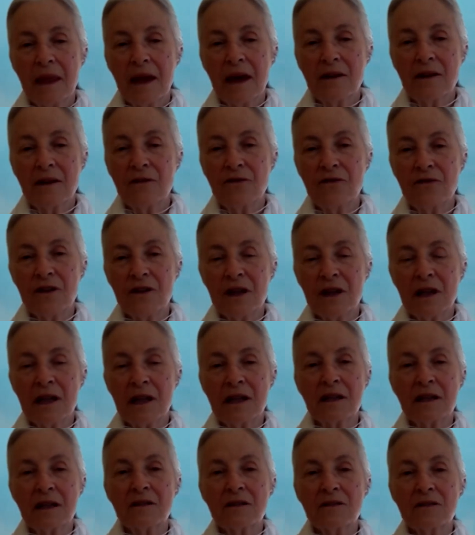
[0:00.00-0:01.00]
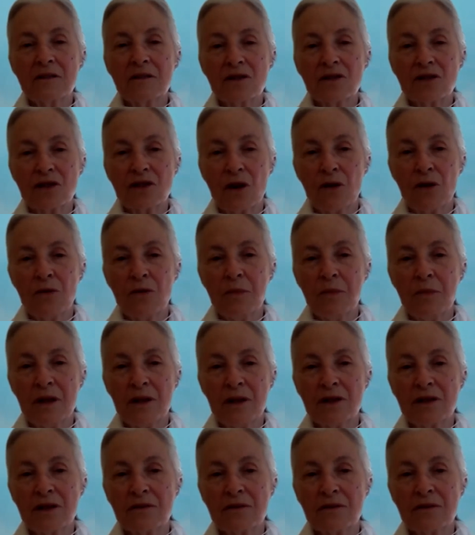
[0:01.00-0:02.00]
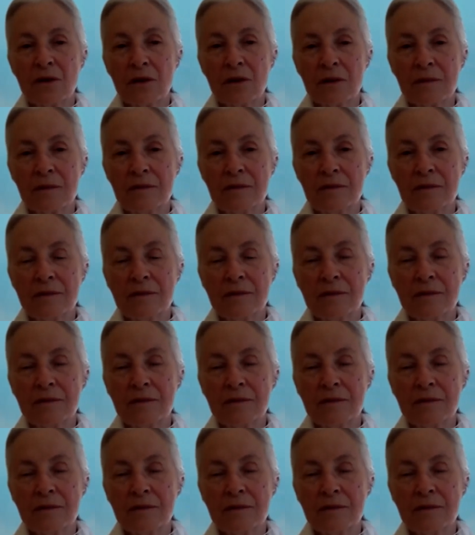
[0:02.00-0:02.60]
and feeling so peaceful.